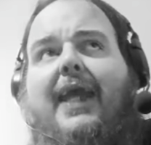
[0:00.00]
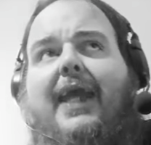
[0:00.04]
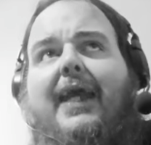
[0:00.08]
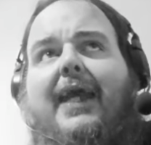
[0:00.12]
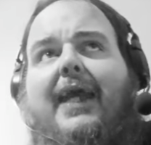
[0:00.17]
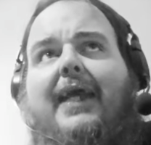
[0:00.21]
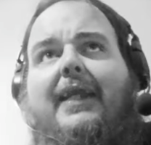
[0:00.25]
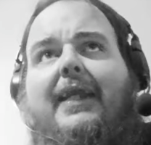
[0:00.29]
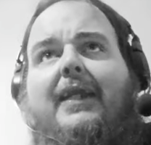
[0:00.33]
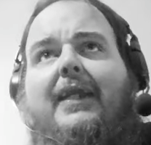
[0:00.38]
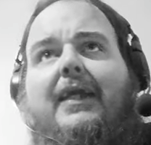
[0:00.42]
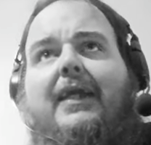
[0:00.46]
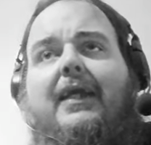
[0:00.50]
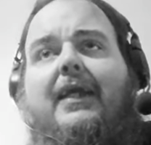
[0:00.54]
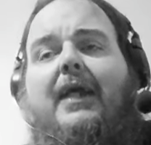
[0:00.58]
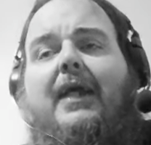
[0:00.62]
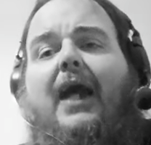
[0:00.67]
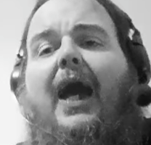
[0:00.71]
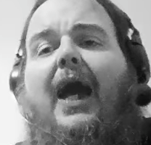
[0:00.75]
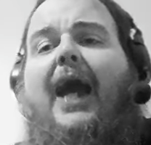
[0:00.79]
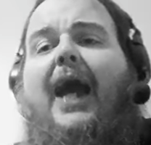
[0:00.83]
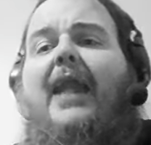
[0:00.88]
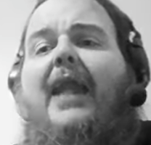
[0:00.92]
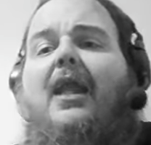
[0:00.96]
And
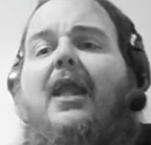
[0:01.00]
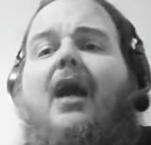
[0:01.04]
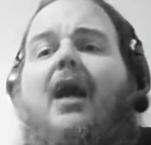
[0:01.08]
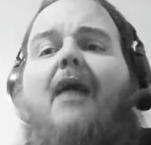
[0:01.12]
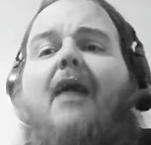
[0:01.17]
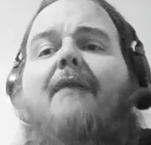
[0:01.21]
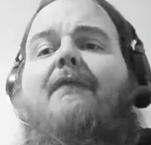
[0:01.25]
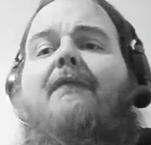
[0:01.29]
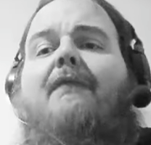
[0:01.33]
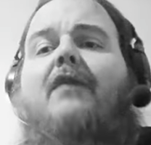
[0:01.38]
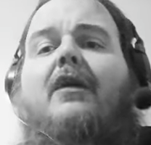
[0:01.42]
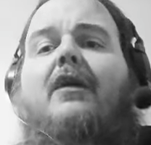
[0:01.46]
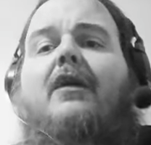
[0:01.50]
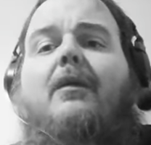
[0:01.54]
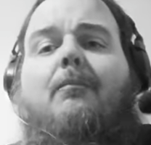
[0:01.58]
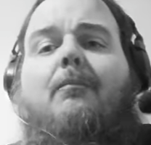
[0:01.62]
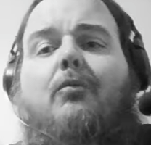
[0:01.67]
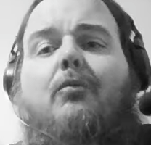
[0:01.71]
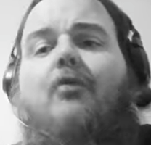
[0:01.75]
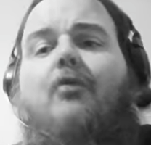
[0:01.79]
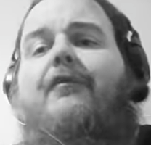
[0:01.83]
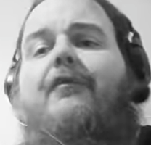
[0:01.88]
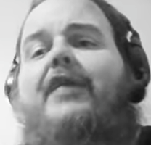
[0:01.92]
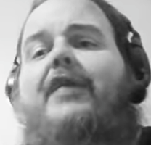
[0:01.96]
I love
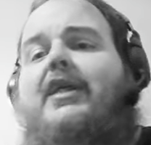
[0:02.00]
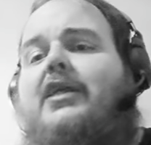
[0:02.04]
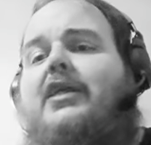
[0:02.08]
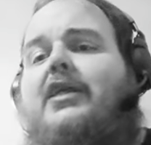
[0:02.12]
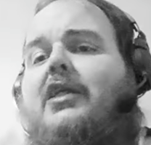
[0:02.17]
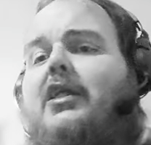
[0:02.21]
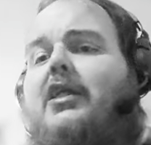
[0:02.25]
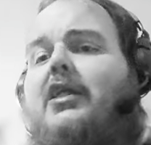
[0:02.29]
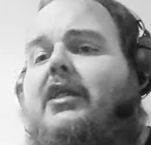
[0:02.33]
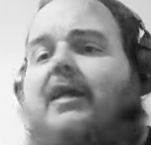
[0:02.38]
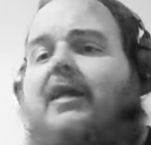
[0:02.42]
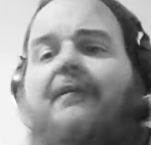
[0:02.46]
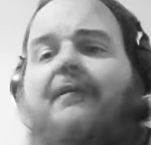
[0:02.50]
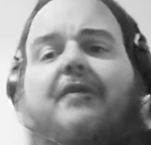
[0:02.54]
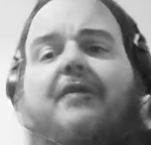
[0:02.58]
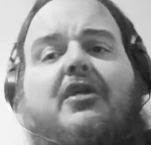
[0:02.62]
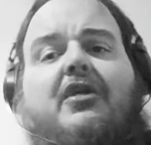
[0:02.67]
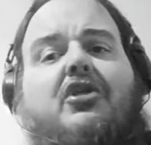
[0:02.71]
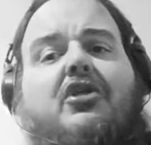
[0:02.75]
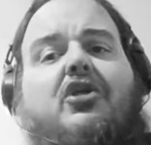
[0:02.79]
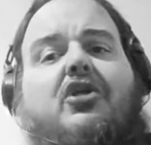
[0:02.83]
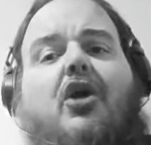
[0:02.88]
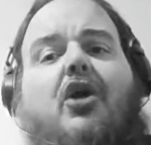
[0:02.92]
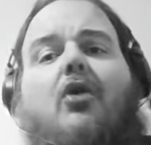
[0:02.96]
movies,
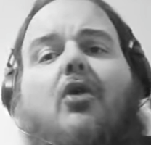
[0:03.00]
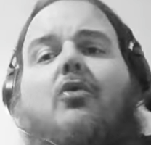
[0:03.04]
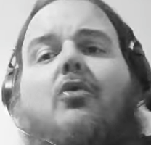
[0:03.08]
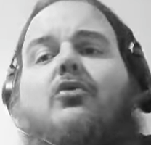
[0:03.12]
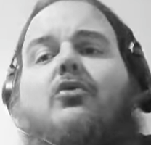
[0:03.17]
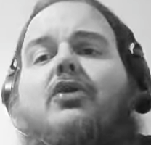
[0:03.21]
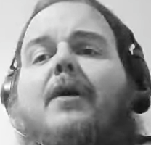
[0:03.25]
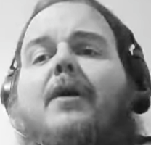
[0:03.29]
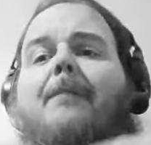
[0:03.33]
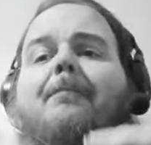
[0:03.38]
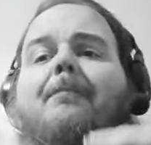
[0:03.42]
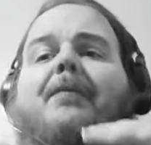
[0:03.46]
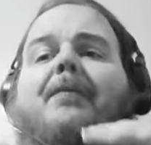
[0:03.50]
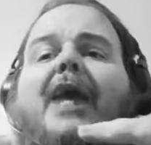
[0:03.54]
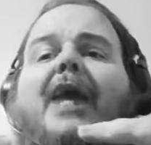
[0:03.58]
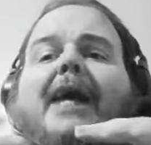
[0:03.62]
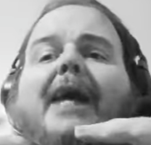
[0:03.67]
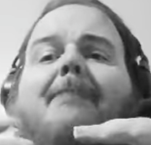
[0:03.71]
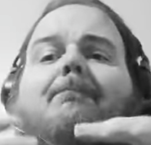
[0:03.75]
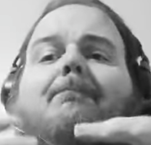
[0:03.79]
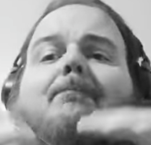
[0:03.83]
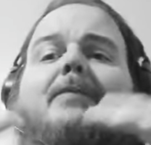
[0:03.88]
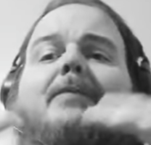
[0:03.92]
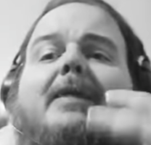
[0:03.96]
TV shows
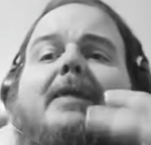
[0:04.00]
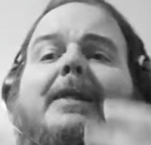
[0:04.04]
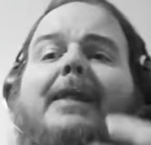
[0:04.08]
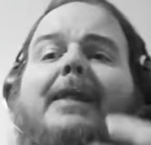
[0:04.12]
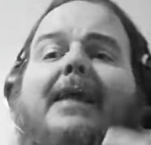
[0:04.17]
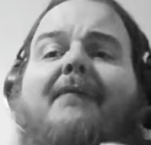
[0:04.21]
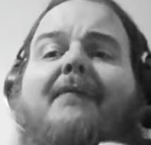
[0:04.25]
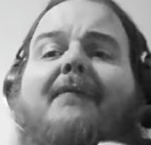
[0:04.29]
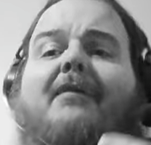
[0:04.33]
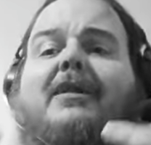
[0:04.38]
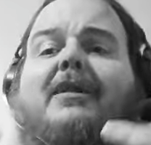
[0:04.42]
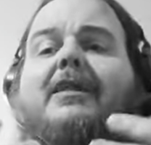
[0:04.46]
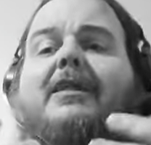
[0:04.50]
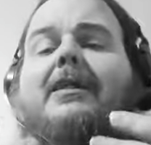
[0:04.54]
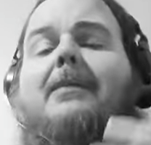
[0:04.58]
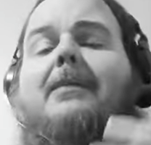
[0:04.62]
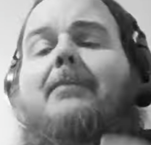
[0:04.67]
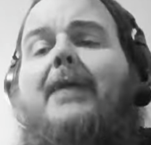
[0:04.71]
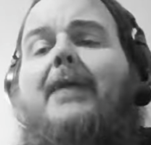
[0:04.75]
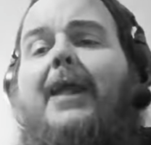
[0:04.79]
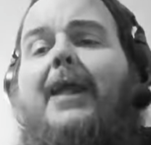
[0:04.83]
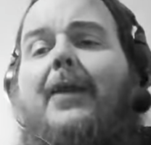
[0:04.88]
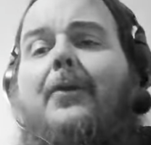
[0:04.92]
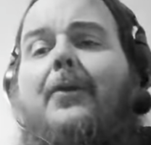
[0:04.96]
that give us
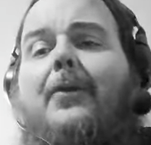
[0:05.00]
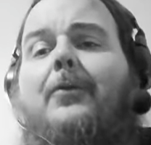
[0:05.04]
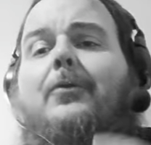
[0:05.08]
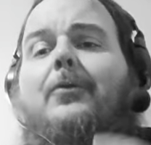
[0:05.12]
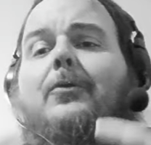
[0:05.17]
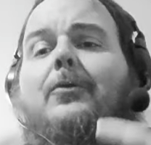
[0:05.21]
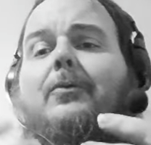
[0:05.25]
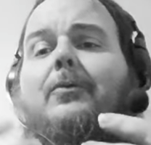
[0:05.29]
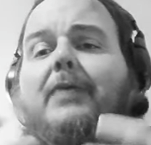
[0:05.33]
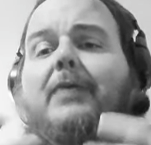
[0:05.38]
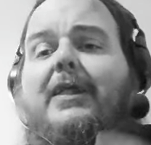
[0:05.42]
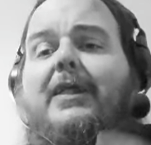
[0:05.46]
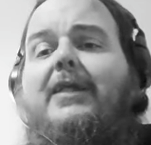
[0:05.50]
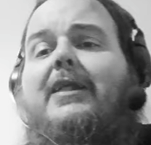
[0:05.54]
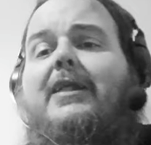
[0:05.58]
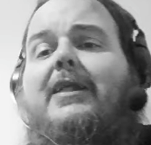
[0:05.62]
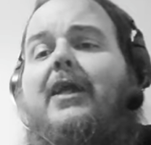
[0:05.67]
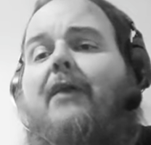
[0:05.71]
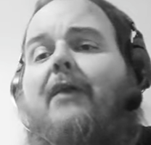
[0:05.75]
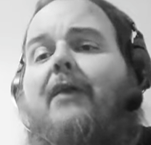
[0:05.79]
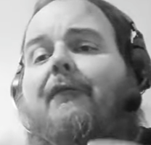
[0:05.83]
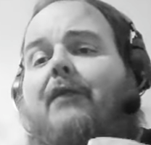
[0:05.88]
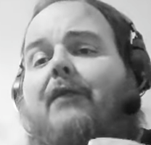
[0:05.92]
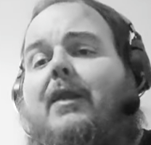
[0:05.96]
some character
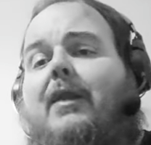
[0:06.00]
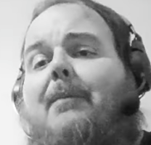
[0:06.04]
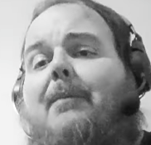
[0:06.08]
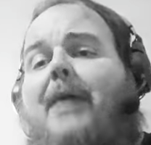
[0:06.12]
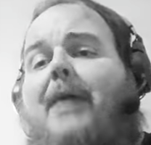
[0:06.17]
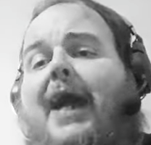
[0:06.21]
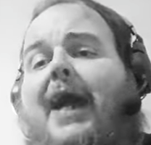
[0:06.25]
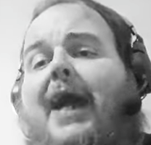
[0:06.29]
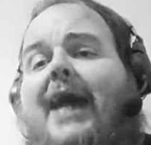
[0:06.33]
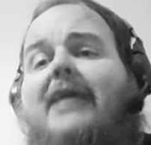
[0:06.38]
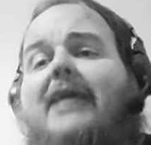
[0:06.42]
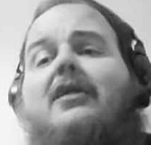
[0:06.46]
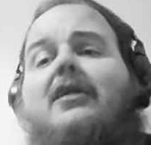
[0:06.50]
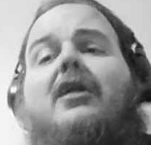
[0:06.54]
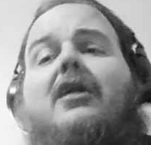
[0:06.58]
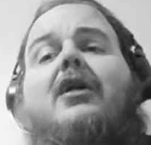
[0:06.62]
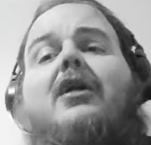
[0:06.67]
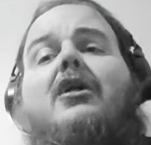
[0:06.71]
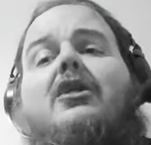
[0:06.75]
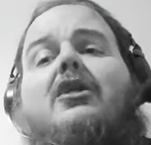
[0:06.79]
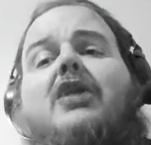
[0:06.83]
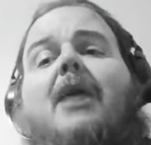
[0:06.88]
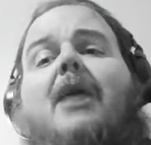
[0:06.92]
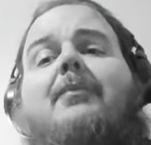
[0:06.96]
detail from the
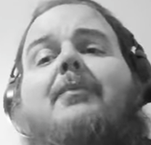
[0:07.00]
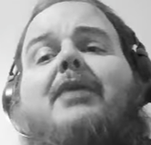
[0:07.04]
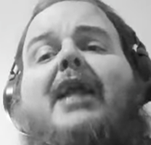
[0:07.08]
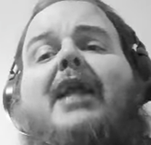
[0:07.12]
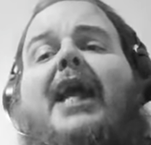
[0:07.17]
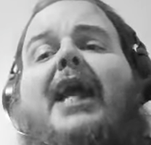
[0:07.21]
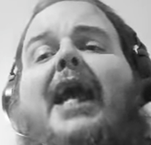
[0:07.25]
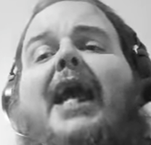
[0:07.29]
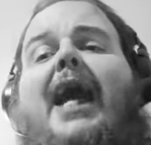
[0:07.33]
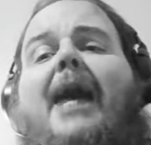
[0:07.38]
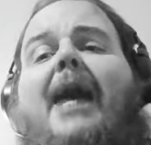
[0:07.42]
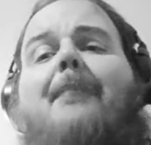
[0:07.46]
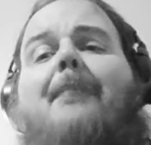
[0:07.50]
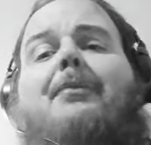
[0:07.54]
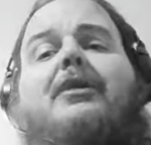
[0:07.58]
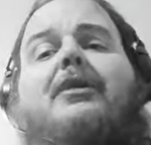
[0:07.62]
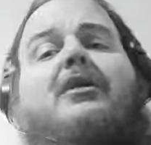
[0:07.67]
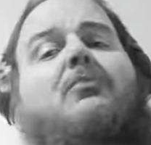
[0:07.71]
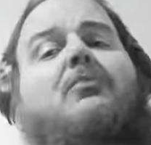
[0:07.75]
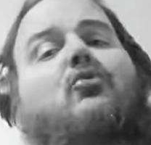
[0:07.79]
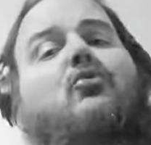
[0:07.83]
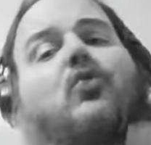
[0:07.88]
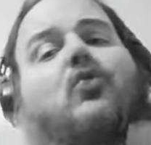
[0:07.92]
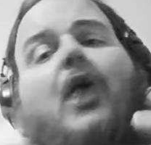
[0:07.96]
past, something that
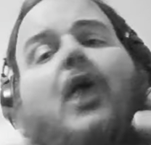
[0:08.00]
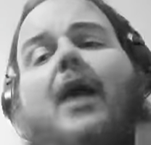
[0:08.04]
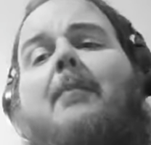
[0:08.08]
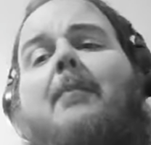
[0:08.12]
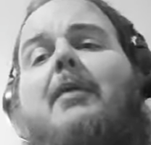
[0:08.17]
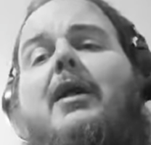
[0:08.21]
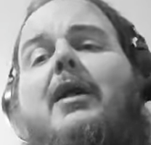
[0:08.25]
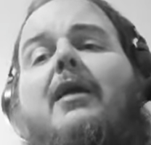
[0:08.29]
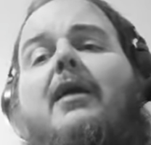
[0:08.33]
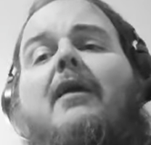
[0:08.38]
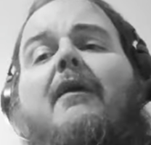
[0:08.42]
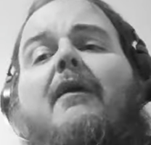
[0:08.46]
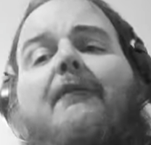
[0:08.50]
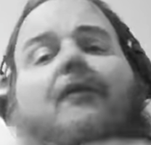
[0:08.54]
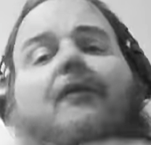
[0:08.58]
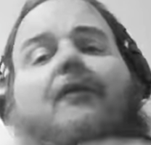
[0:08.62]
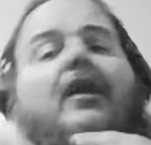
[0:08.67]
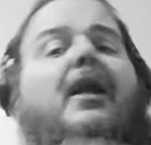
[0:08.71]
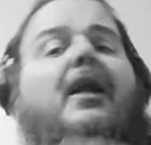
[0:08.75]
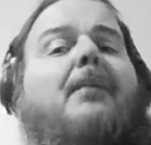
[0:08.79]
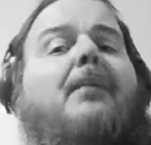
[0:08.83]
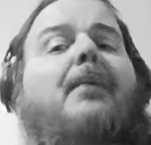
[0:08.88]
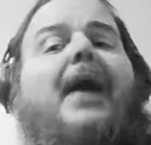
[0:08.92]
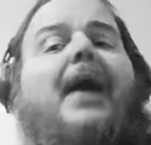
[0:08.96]
happened, some drama
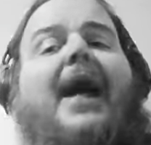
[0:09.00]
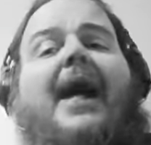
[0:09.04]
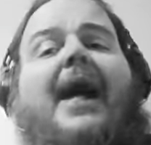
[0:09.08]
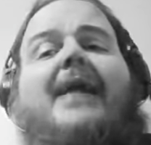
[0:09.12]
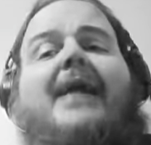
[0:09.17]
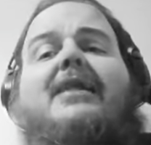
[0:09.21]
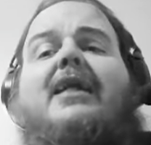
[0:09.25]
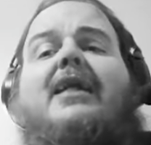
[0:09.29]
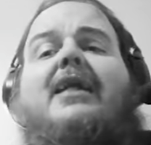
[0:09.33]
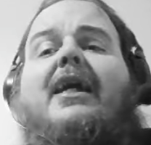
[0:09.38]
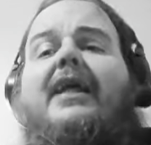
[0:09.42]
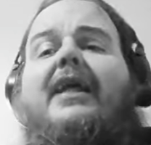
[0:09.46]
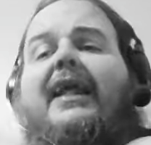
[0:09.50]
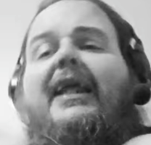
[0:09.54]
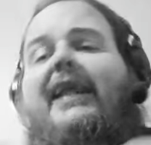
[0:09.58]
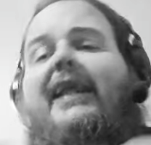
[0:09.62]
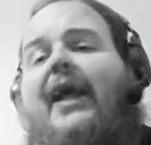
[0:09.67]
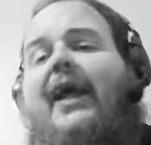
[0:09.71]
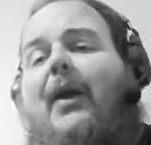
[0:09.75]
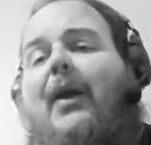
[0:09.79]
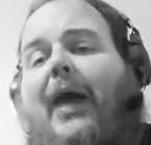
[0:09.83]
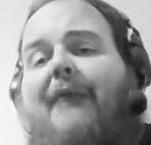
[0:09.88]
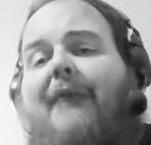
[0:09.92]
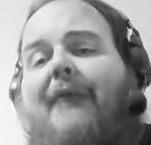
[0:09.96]
from the past that
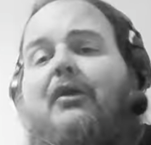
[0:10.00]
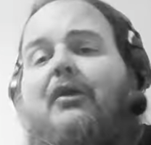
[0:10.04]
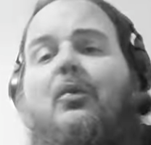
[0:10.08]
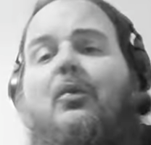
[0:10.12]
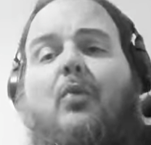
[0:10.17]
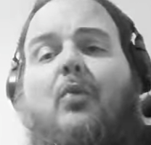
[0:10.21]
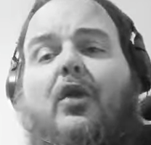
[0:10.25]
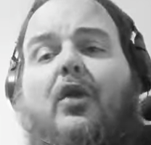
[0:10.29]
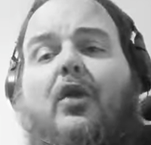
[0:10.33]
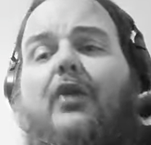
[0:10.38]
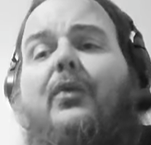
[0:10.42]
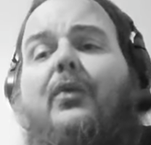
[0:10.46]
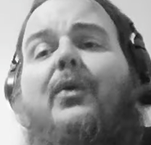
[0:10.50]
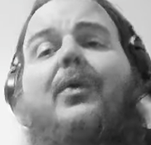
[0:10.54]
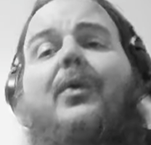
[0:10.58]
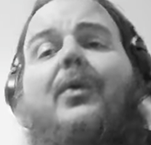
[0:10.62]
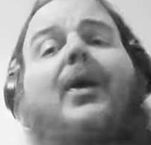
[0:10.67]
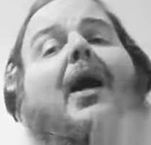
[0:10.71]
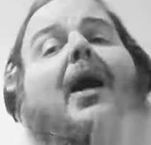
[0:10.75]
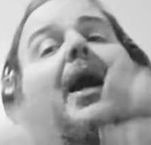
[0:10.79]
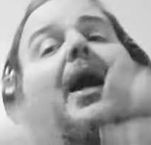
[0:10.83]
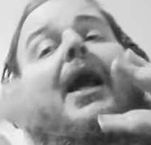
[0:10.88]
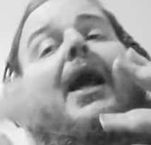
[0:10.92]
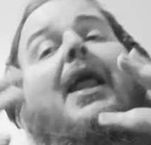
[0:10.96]
they have to work
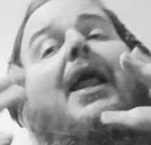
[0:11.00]
through.